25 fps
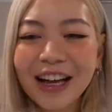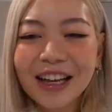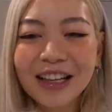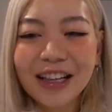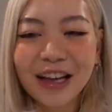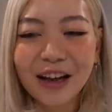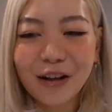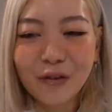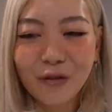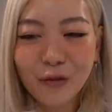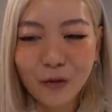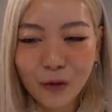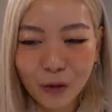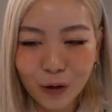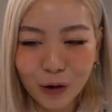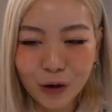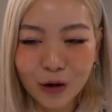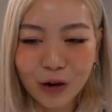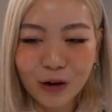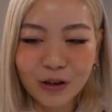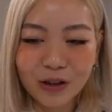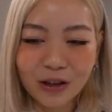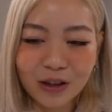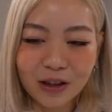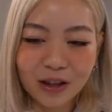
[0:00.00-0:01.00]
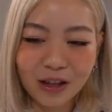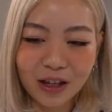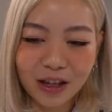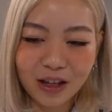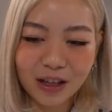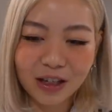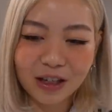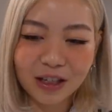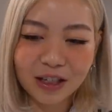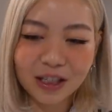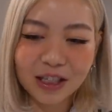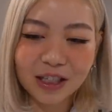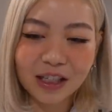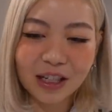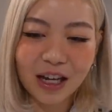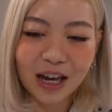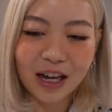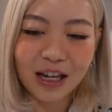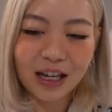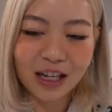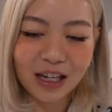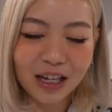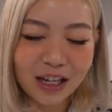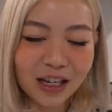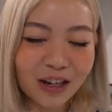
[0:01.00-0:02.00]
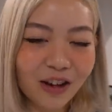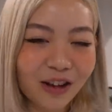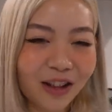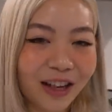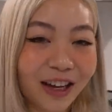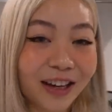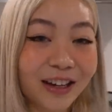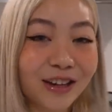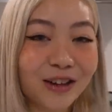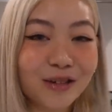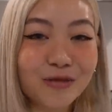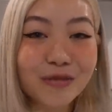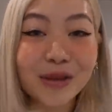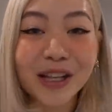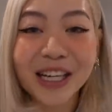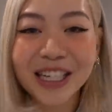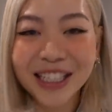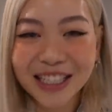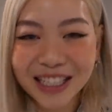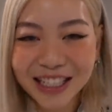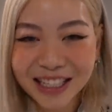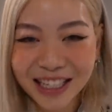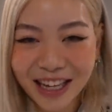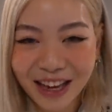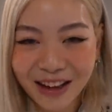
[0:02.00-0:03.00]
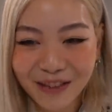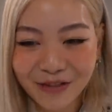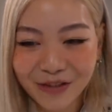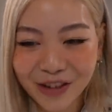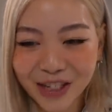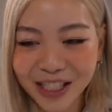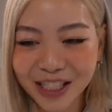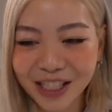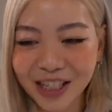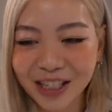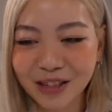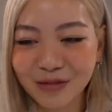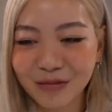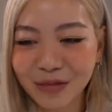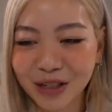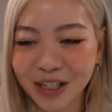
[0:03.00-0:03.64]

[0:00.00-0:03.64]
like food or the things I eat or like new places that I visit,